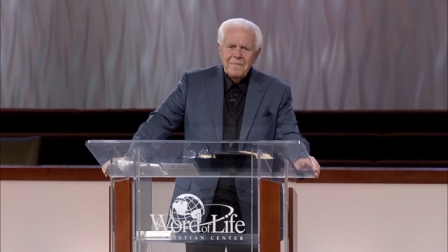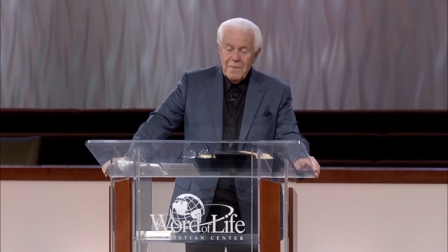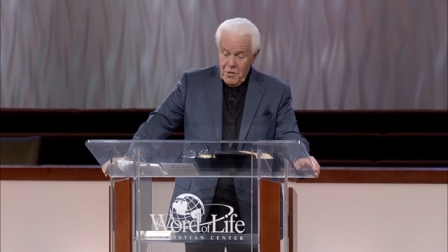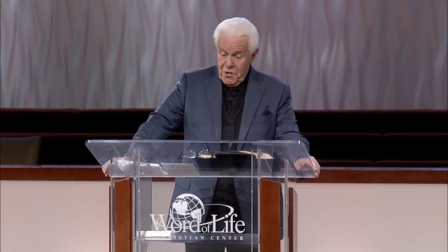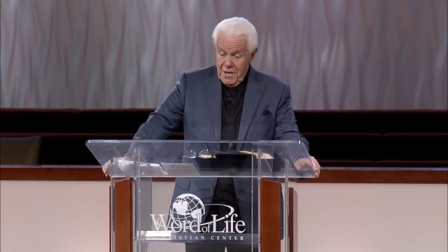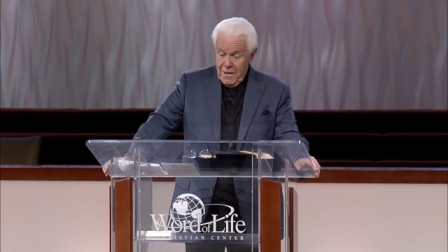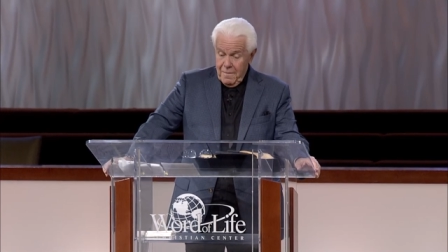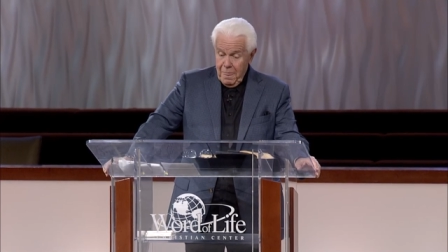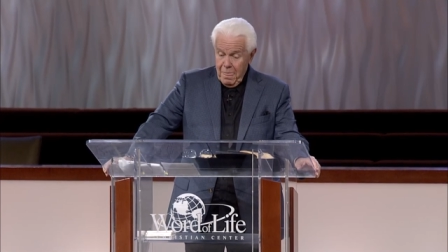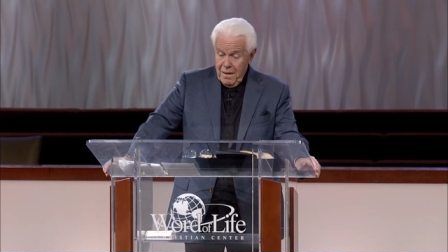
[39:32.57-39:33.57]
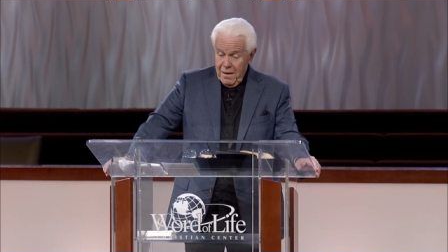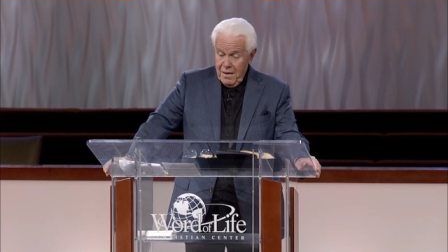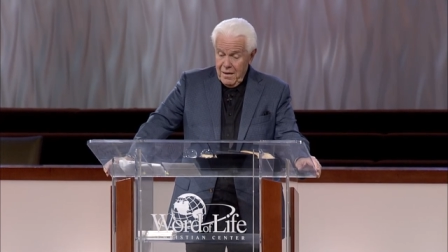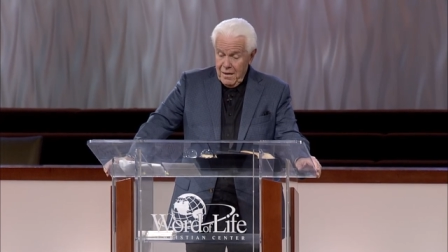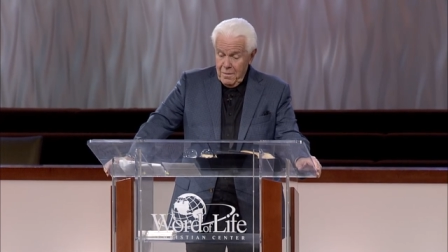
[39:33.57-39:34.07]
You see,
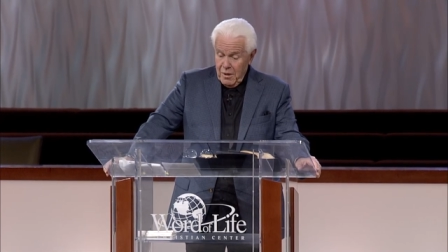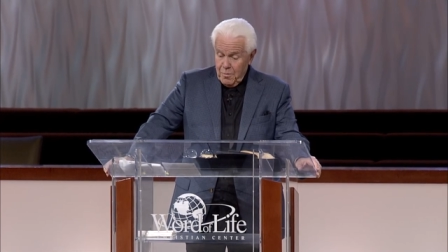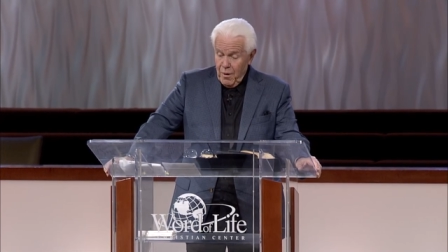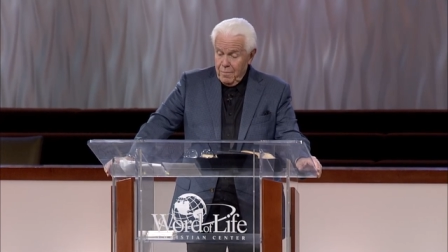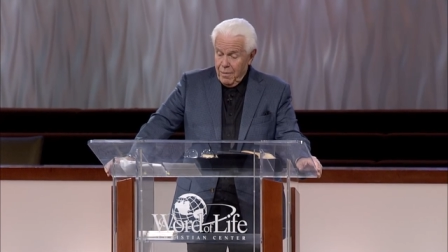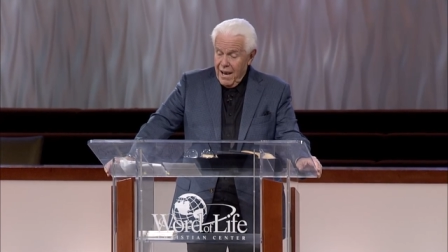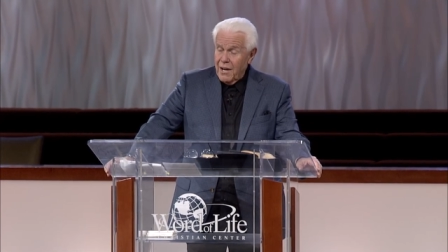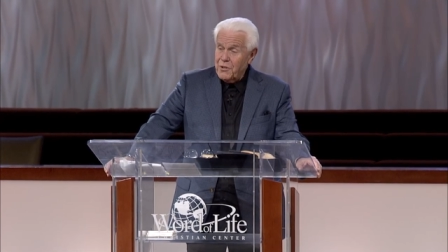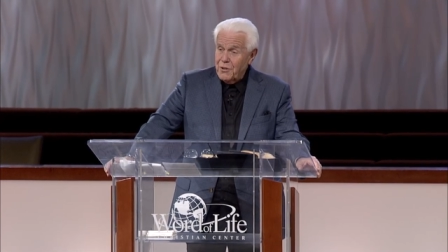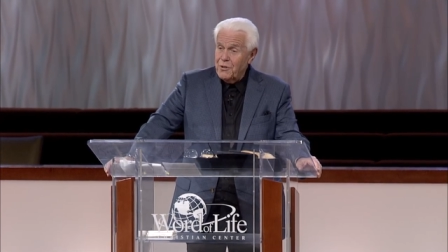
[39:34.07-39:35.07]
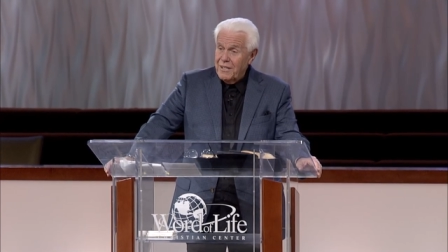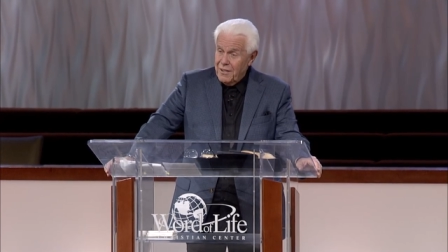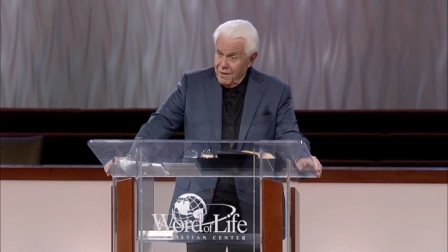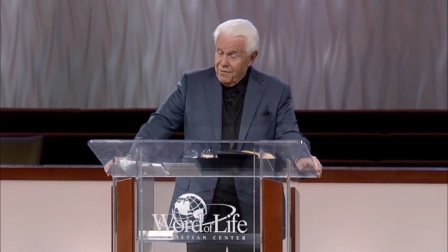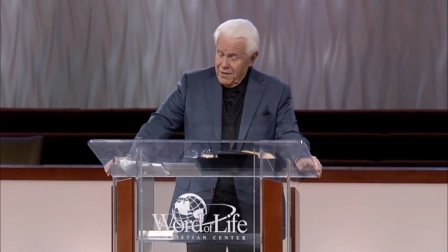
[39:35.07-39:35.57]
you must bring passion to
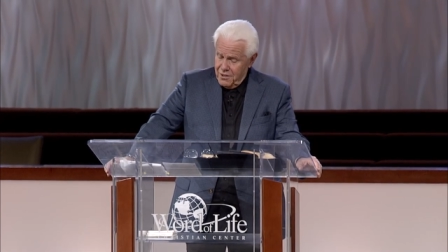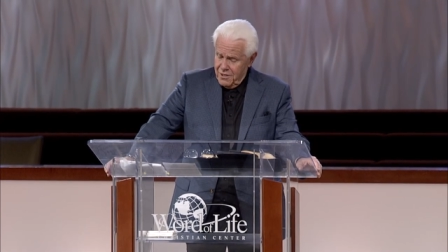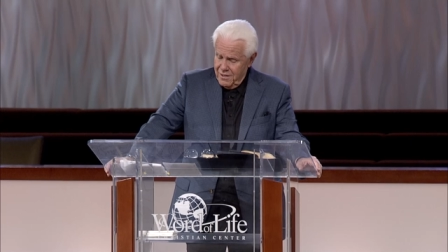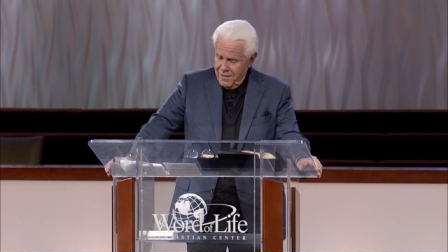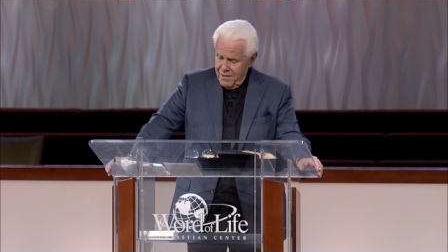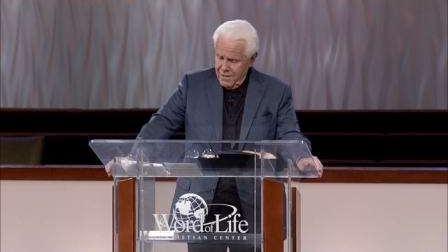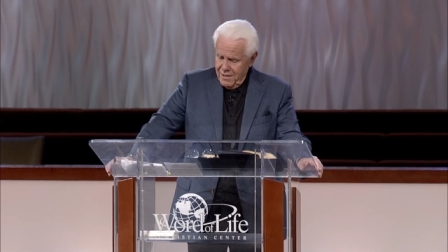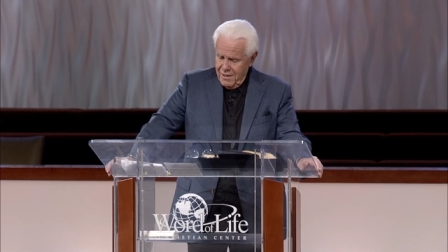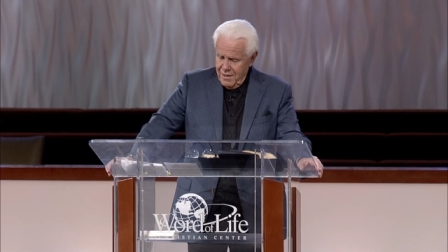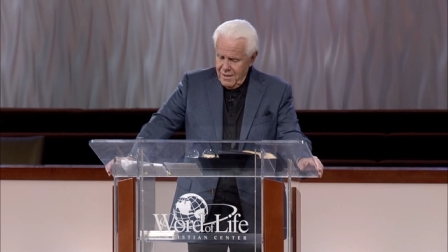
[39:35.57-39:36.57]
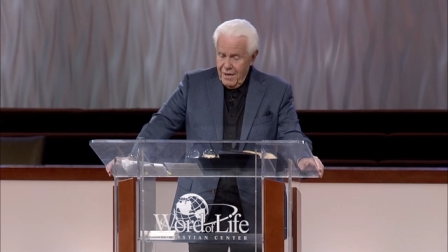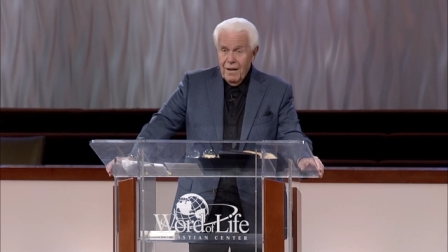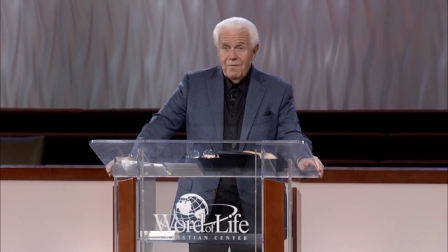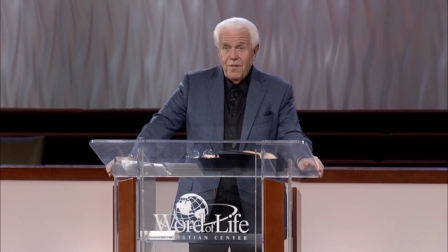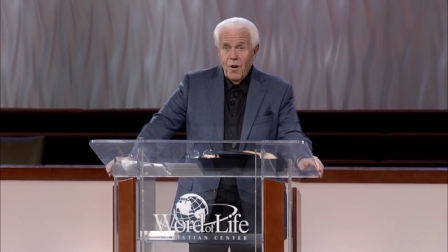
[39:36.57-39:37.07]
indifference
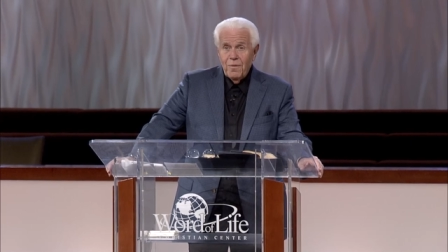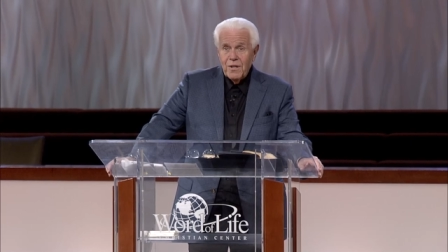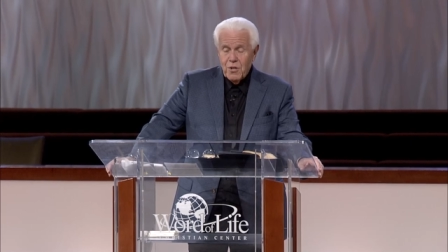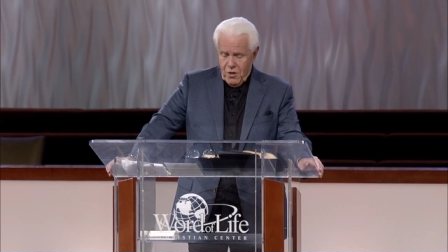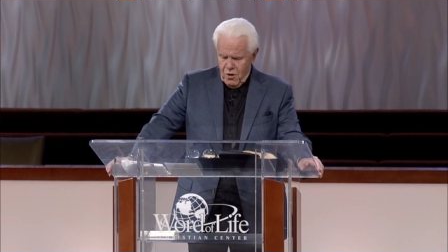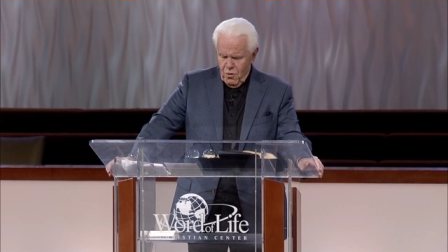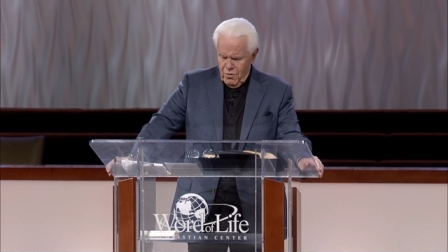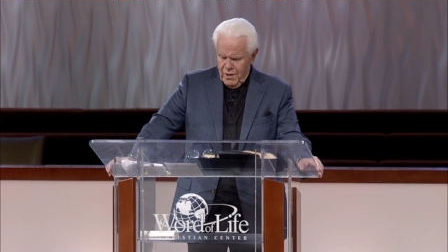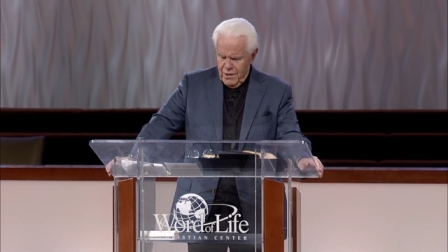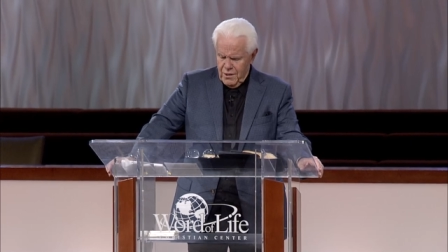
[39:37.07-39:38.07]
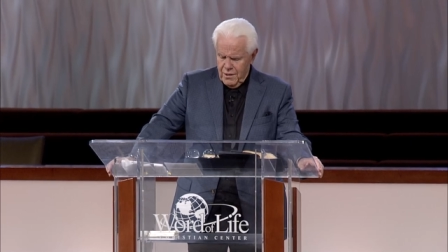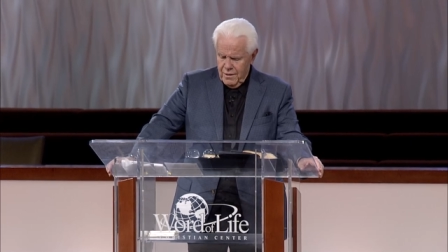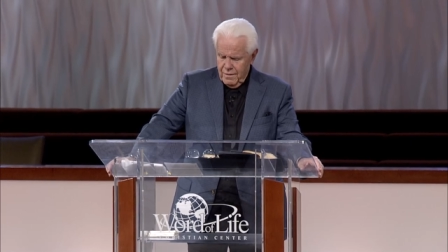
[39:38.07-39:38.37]
and fervor to coldness.